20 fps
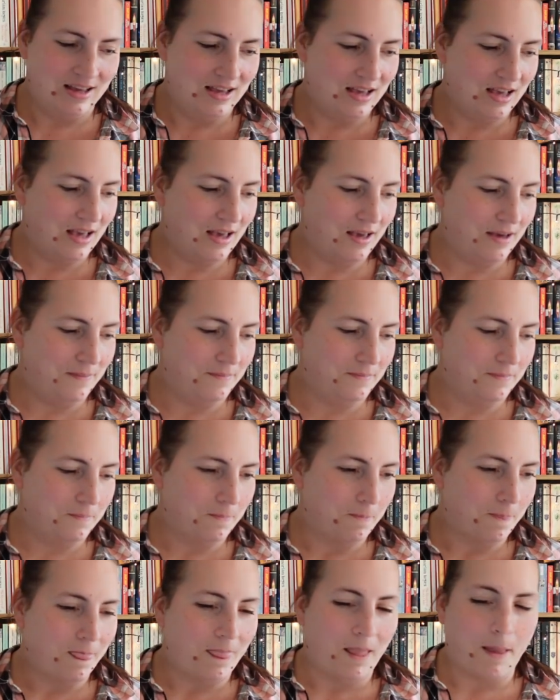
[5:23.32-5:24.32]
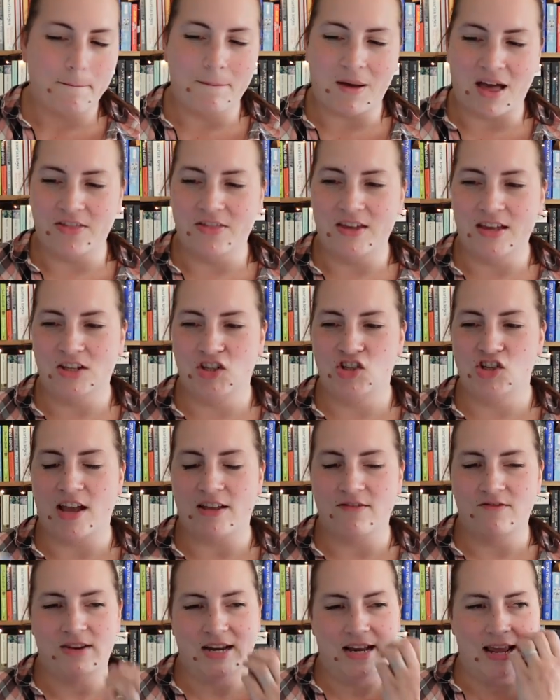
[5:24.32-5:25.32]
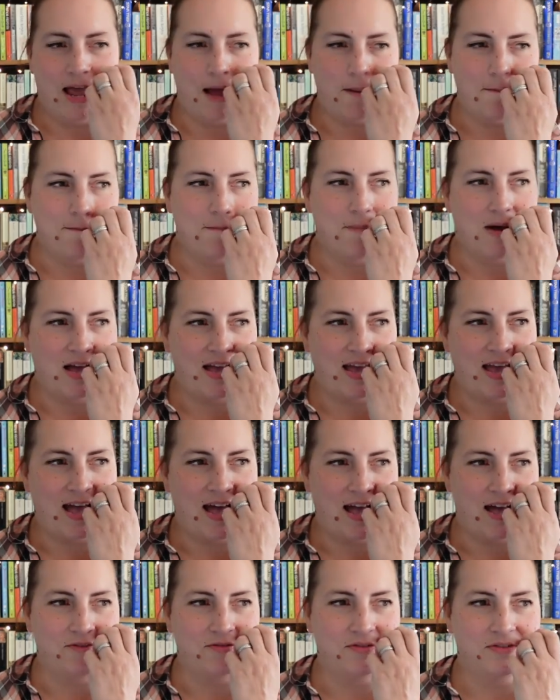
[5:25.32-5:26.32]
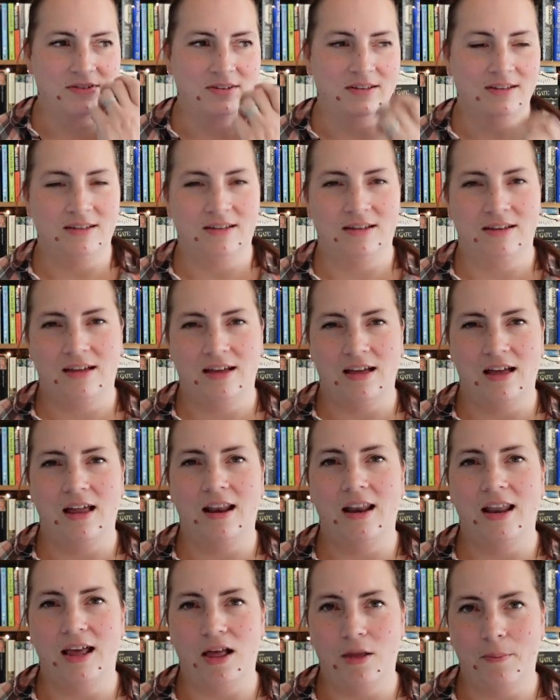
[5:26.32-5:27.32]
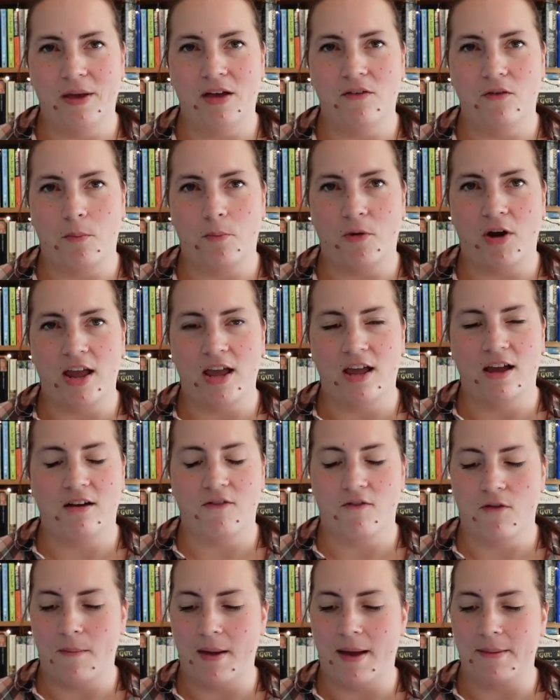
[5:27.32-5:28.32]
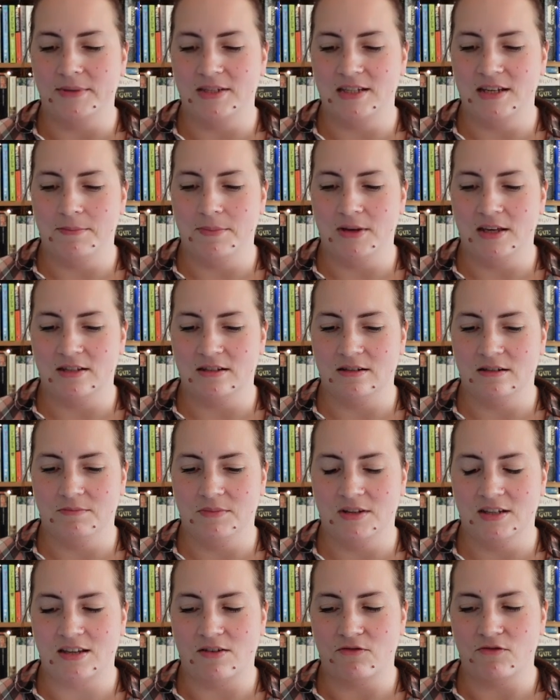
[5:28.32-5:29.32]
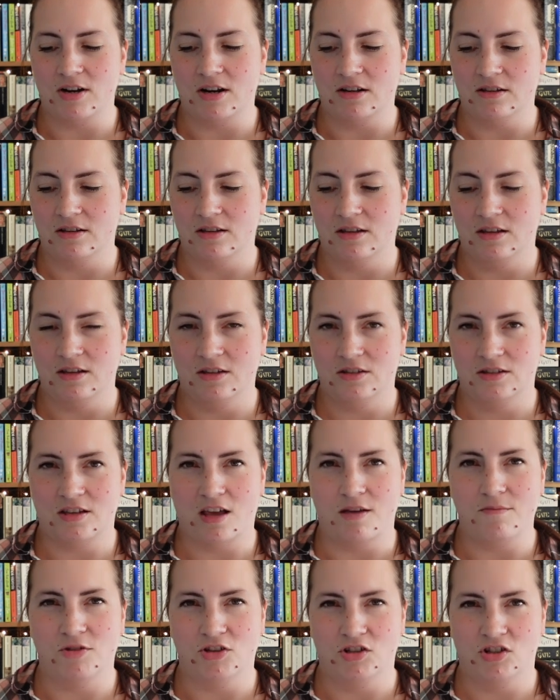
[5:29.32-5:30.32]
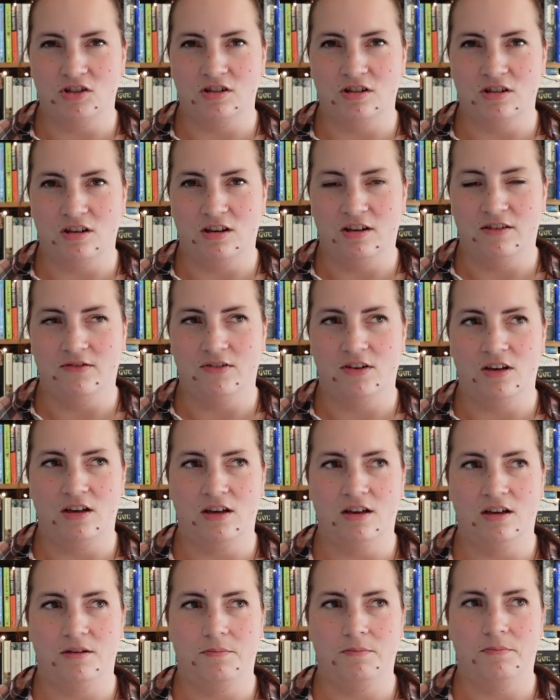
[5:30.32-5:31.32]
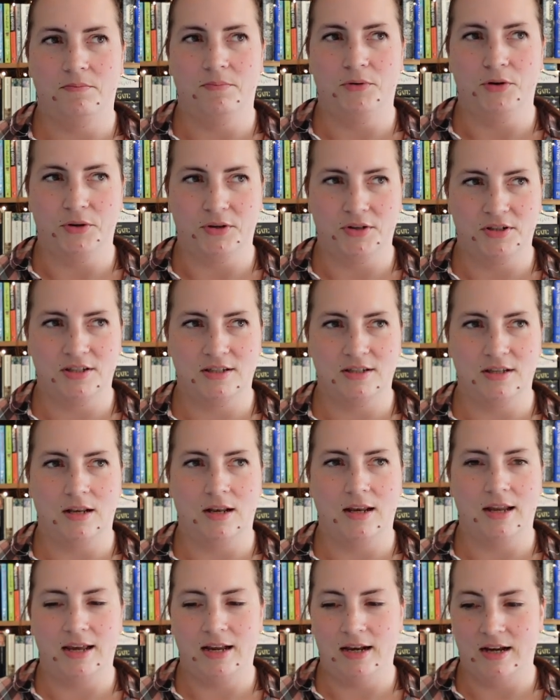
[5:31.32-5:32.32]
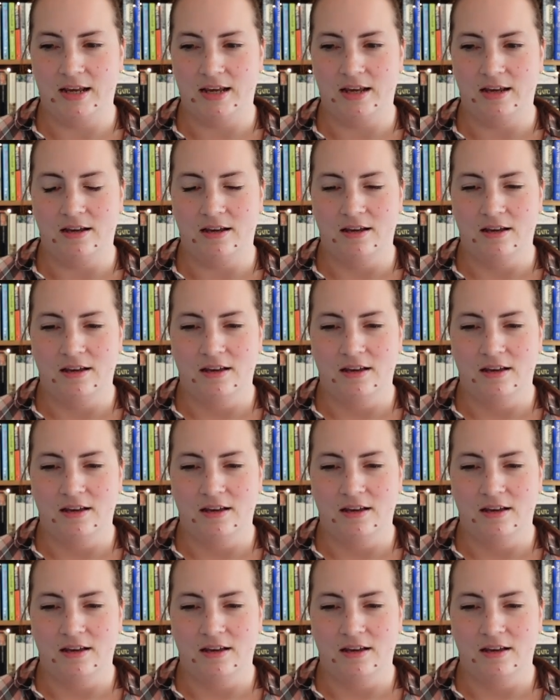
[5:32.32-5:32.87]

But I think generally I might have a little bit of a break from MC Beaton because I've read so much of her books lately.